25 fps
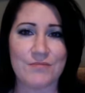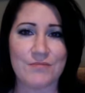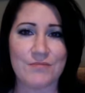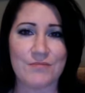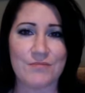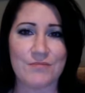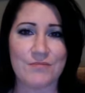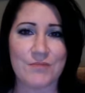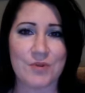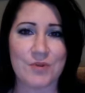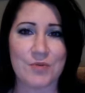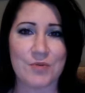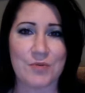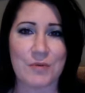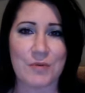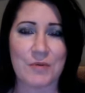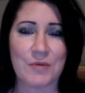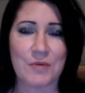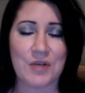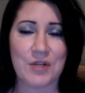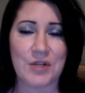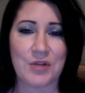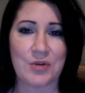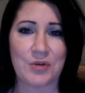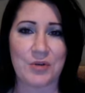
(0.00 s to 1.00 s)
The
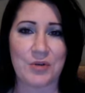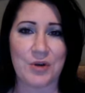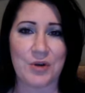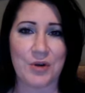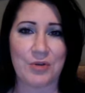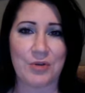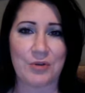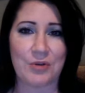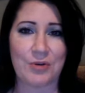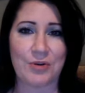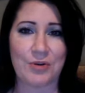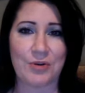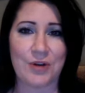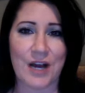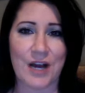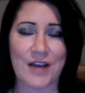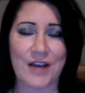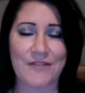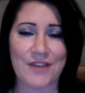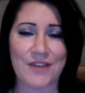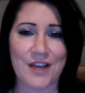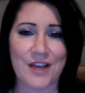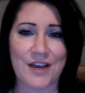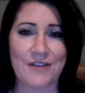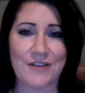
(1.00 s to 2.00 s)
women who go through
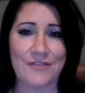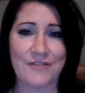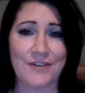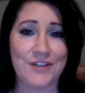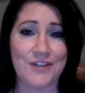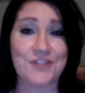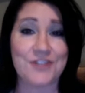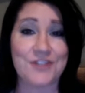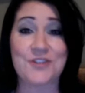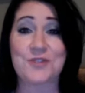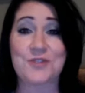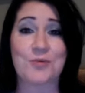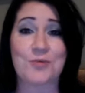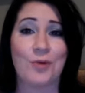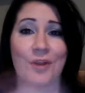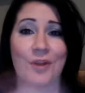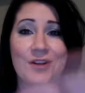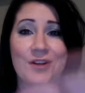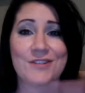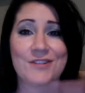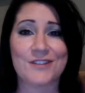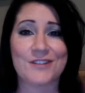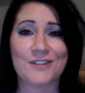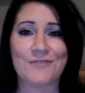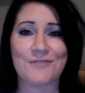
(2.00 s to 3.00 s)
IVF and it just
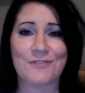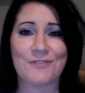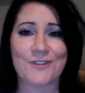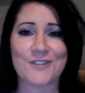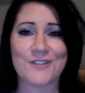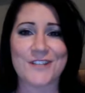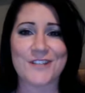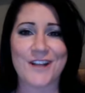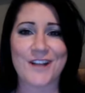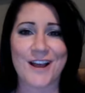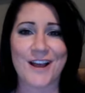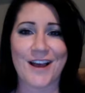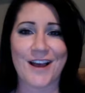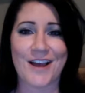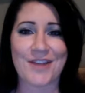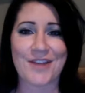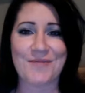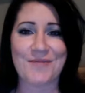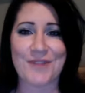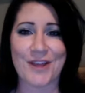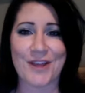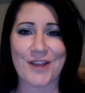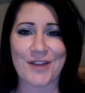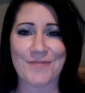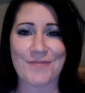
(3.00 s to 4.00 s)
works on the first
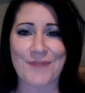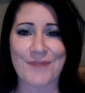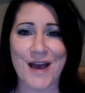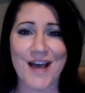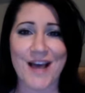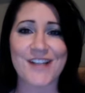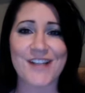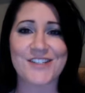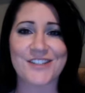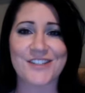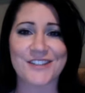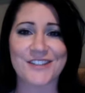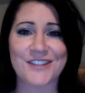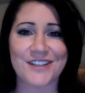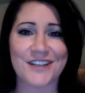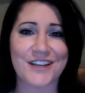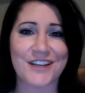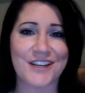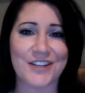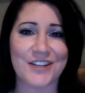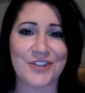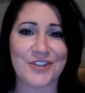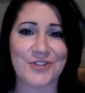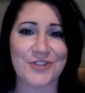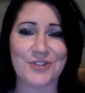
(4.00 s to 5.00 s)
time, like
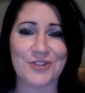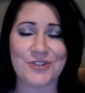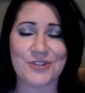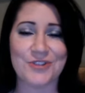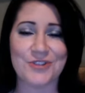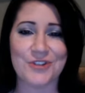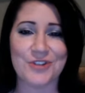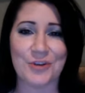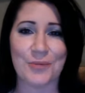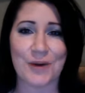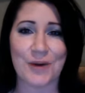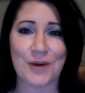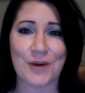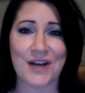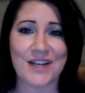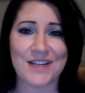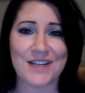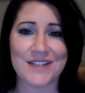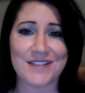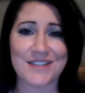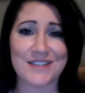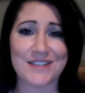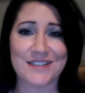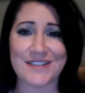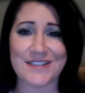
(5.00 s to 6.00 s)
magically, and your body
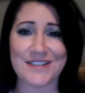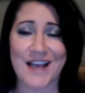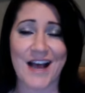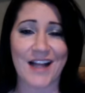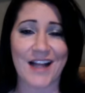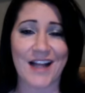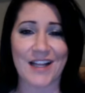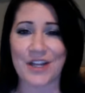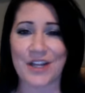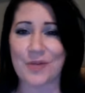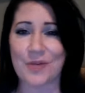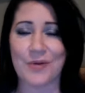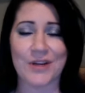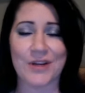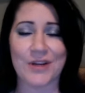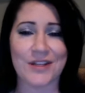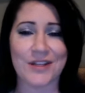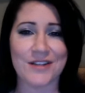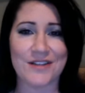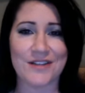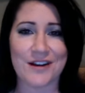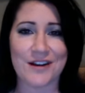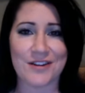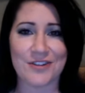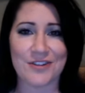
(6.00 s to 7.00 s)
does exactly what
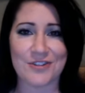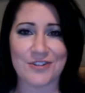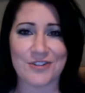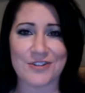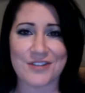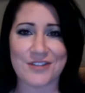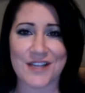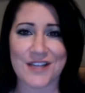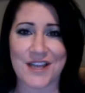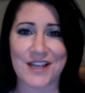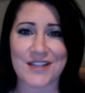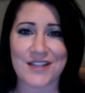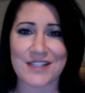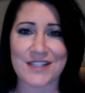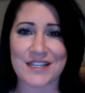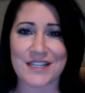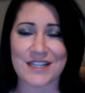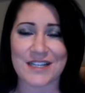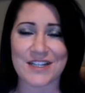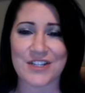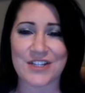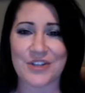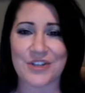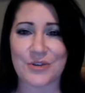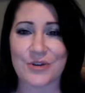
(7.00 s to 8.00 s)
the doctors say it's going
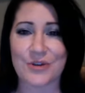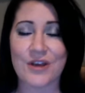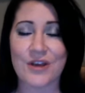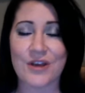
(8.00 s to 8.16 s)
to do.